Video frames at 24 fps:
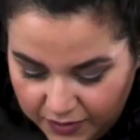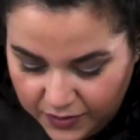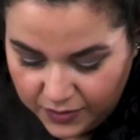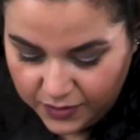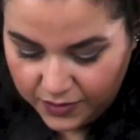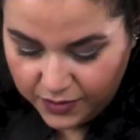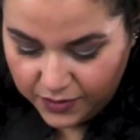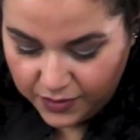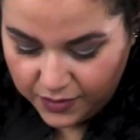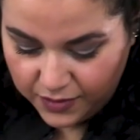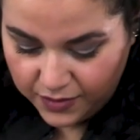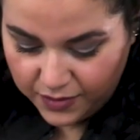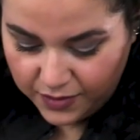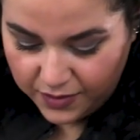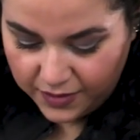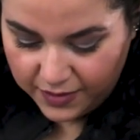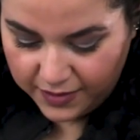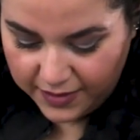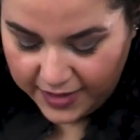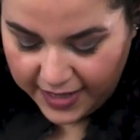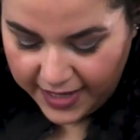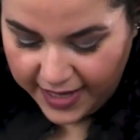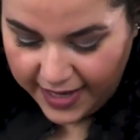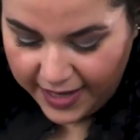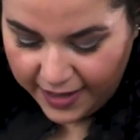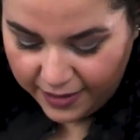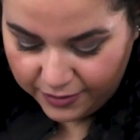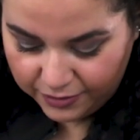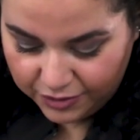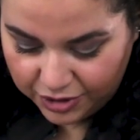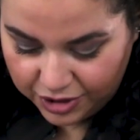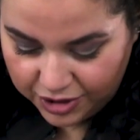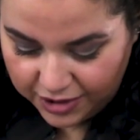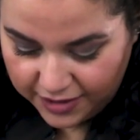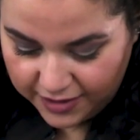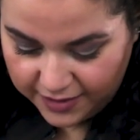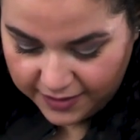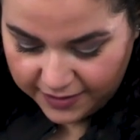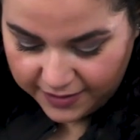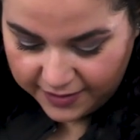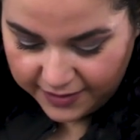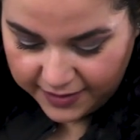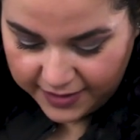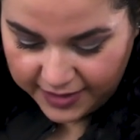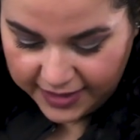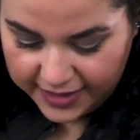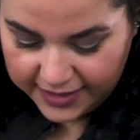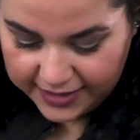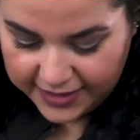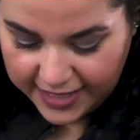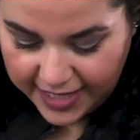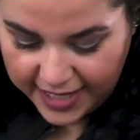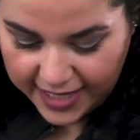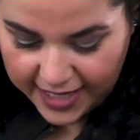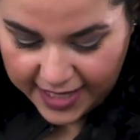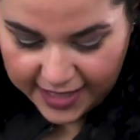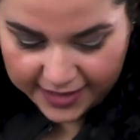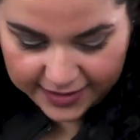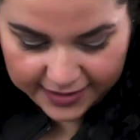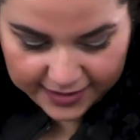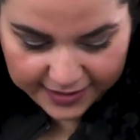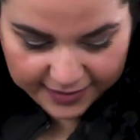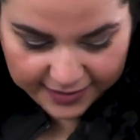Ooh, ouch, it's hot.